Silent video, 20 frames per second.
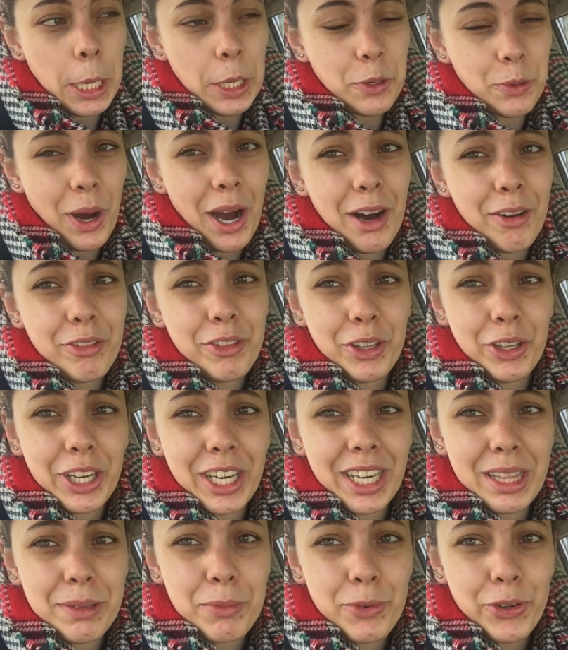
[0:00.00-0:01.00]

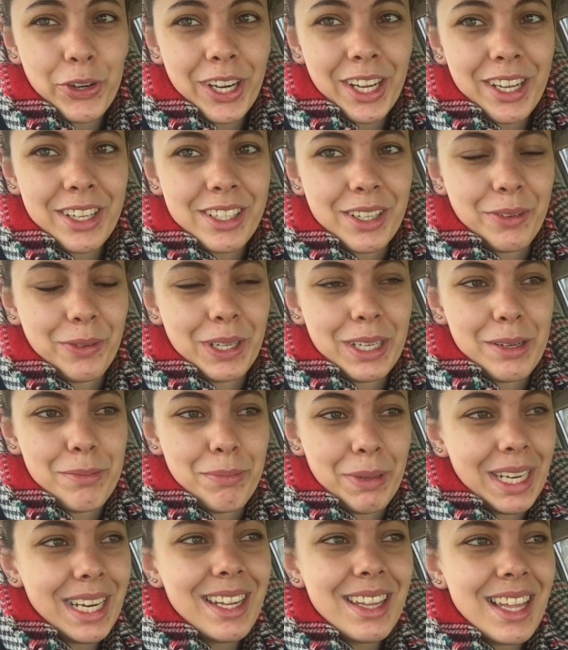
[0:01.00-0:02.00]
12:30 in the morning because I went to
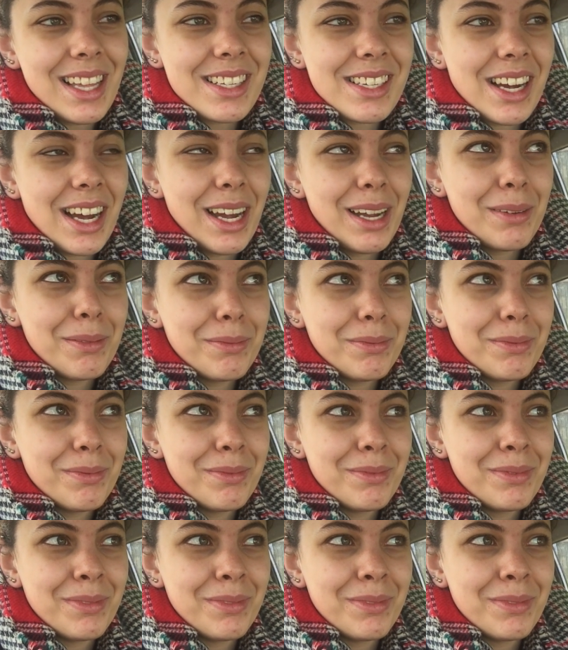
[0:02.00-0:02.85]
bed at that time.